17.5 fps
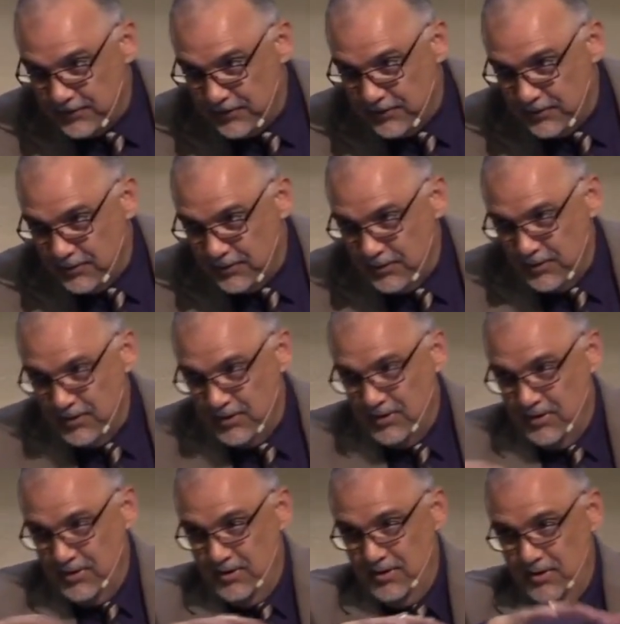you,
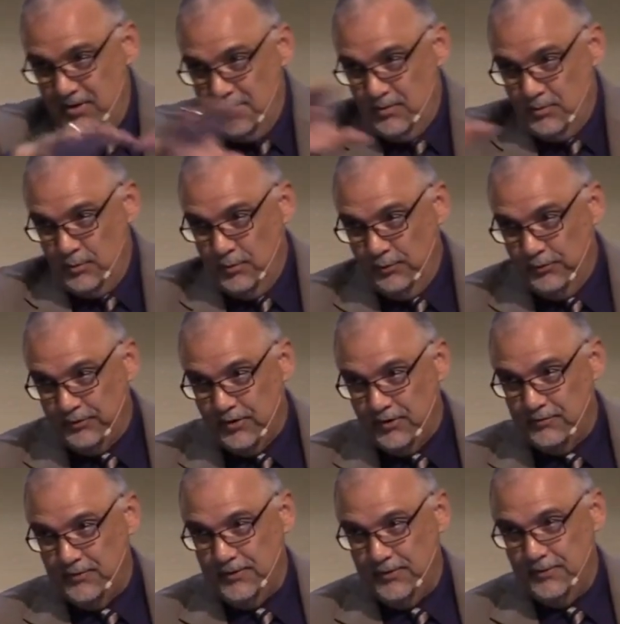rules
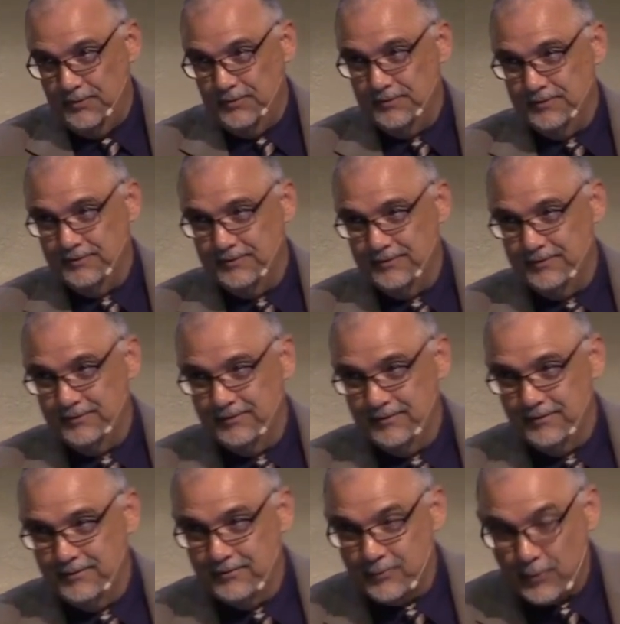over you.
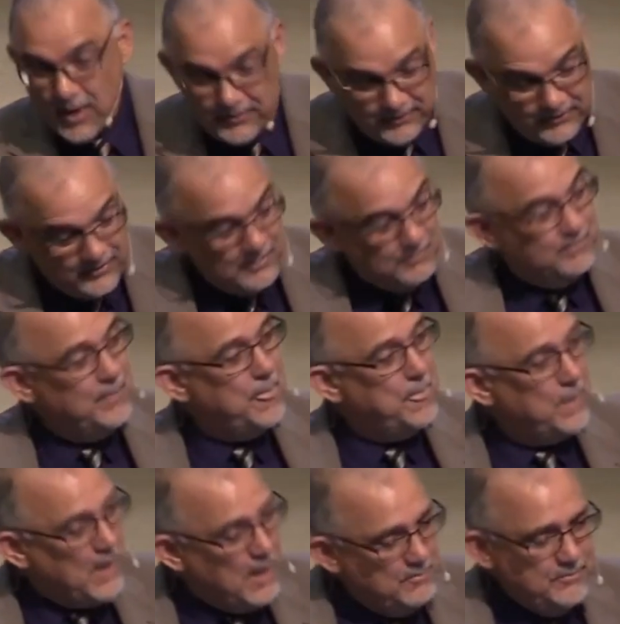Trust him.
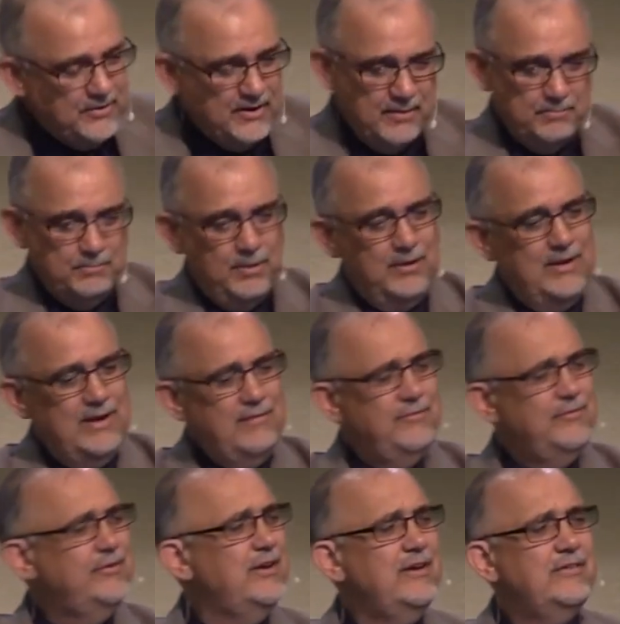Come to him.
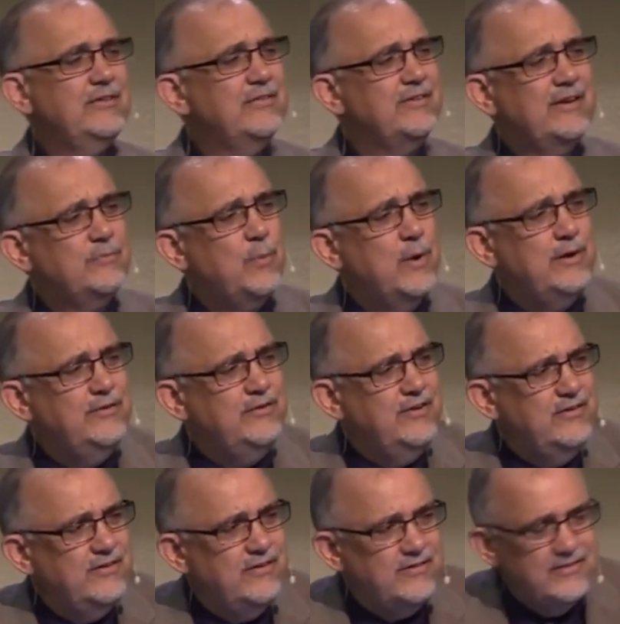Believe Jesus. That's why
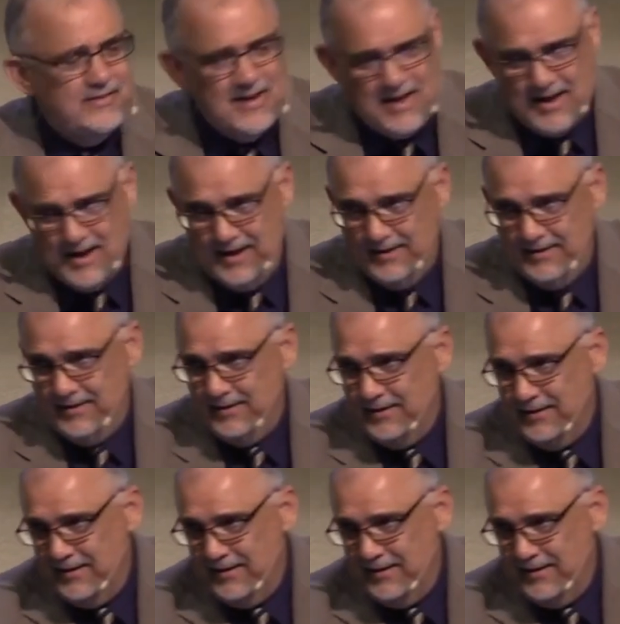Jesus died.